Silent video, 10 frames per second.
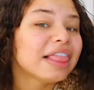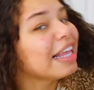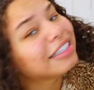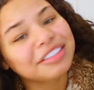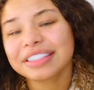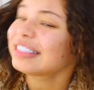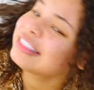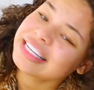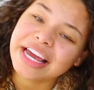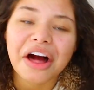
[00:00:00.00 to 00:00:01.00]
Let's
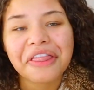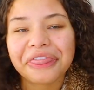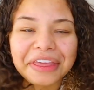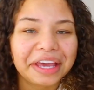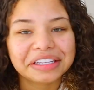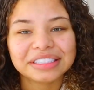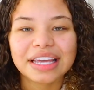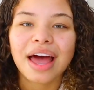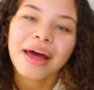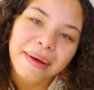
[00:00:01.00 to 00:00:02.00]
just see all
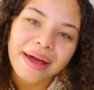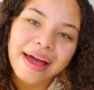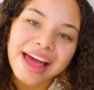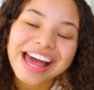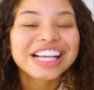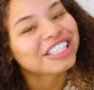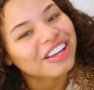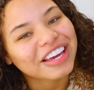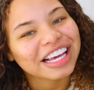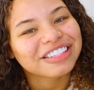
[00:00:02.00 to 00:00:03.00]
this.
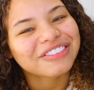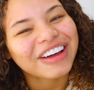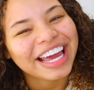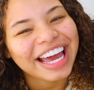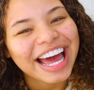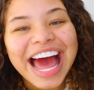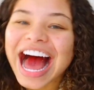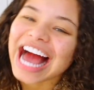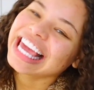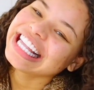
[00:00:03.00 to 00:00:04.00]
So guess what?
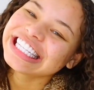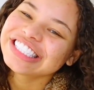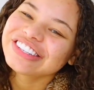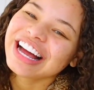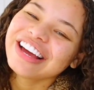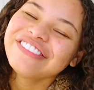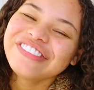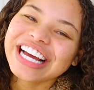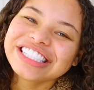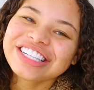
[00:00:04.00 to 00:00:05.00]
I get to try
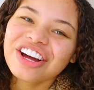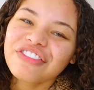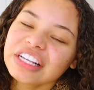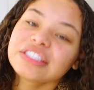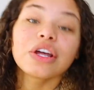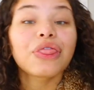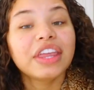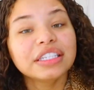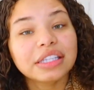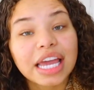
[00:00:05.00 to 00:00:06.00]
on Fashion Nova. So
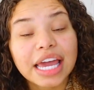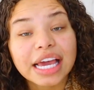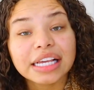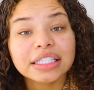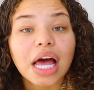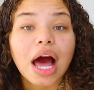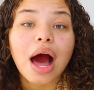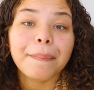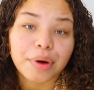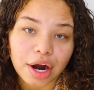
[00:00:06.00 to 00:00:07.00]
this is
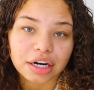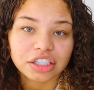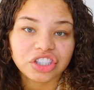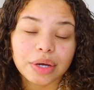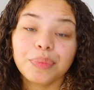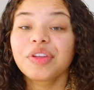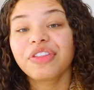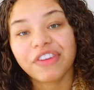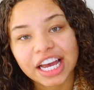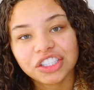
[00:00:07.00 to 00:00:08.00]
a partnership
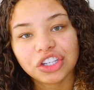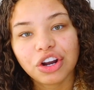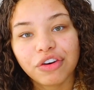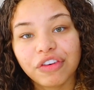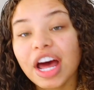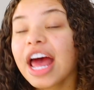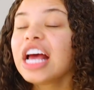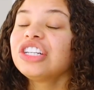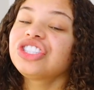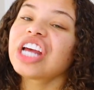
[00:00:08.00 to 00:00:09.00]
with Fashion Nova.
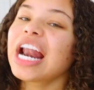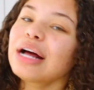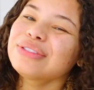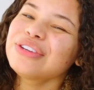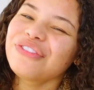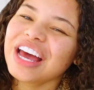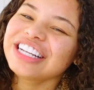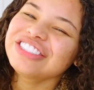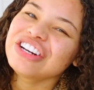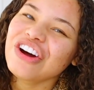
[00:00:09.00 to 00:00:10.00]
Shout out to
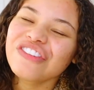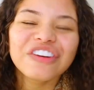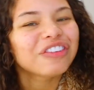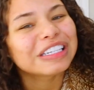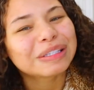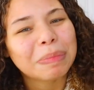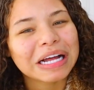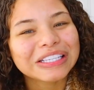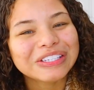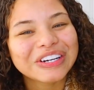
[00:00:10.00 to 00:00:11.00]
Fashion Nova for
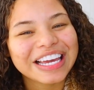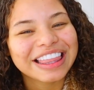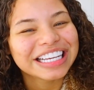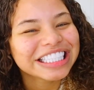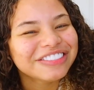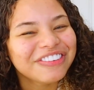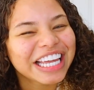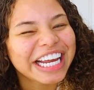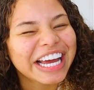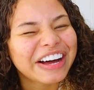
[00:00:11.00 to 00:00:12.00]
sponsoring this
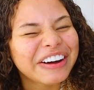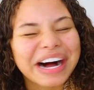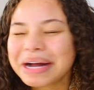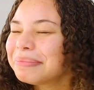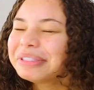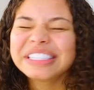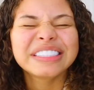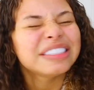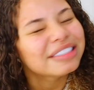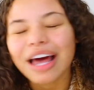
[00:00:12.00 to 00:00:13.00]
video. I'm
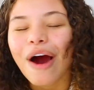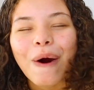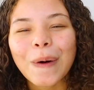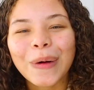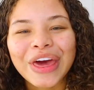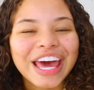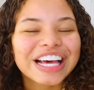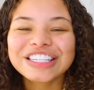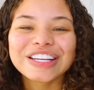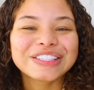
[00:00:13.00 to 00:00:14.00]
so,
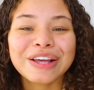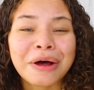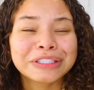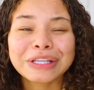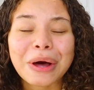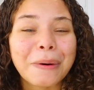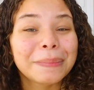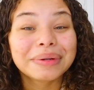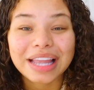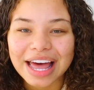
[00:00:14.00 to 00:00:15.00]
so, so, so
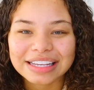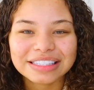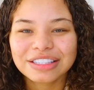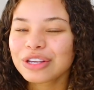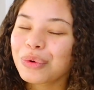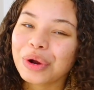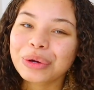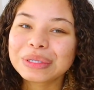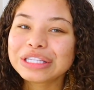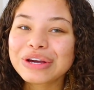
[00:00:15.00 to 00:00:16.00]
blessed to
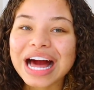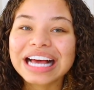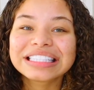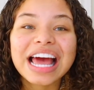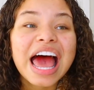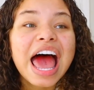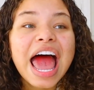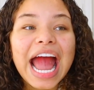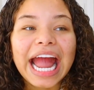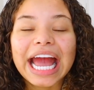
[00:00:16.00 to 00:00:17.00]
work with you guys.
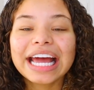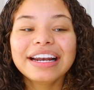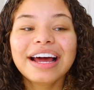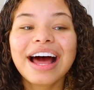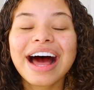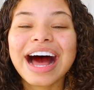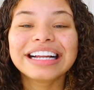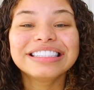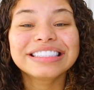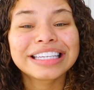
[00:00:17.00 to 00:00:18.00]
And
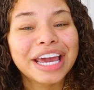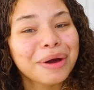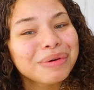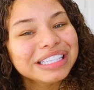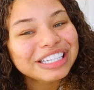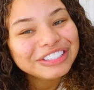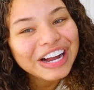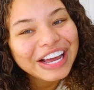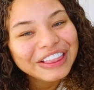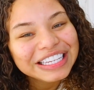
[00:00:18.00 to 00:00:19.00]
I just can't wait to
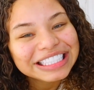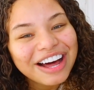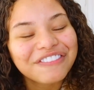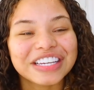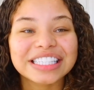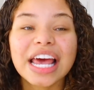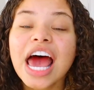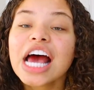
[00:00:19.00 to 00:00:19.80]
try on these outfits.